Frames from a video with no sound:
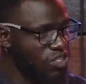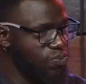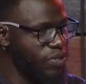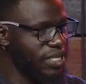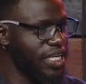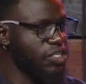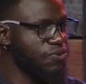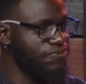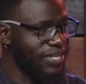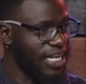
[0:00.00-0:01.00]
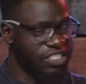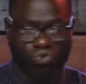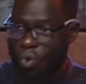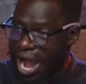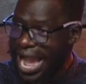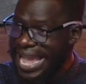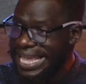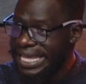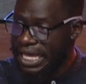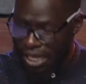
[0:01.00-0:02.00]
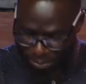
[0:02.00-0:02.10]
was speaking to Felix. Why?